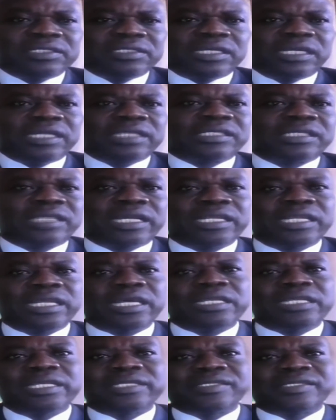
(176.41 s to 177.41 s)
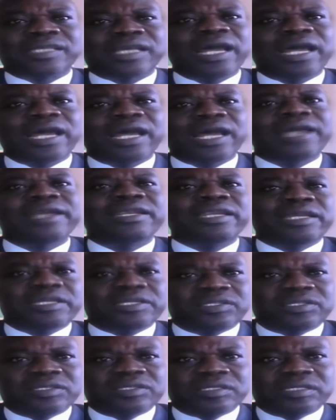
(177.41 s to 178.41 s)
Yes, and then the
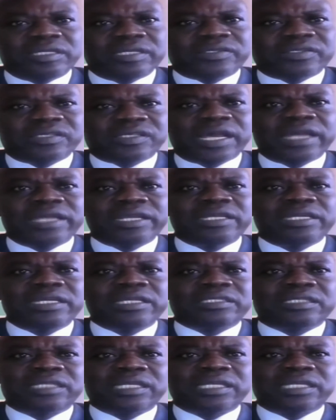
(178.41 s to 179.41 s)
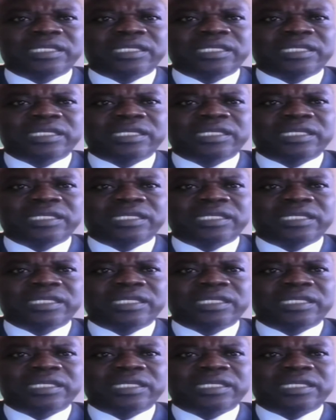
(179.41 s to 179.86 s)
signage, the signage